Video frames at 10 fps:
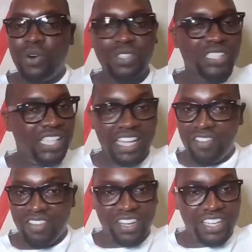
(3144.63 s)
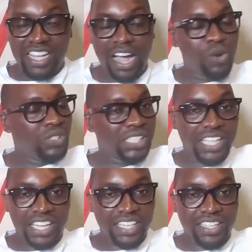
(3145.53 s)
I won't say
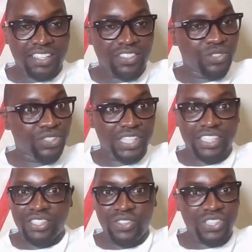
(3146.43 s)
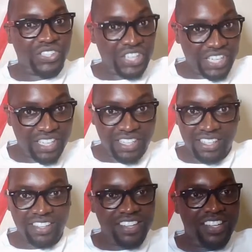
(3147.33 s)
raining, because it's not raining.
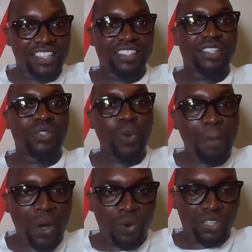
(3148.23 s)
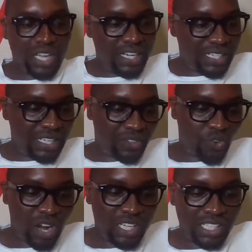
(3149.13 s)
It's super hot,
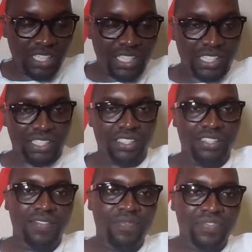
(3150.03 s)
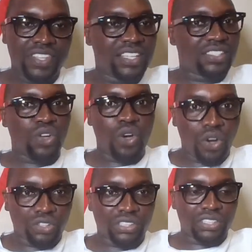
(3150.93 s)
101 degrees. It's
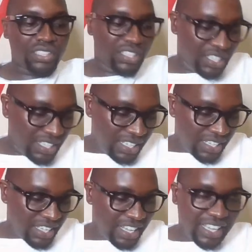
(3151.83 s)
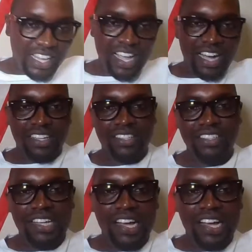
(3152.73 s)
hot. Yeah.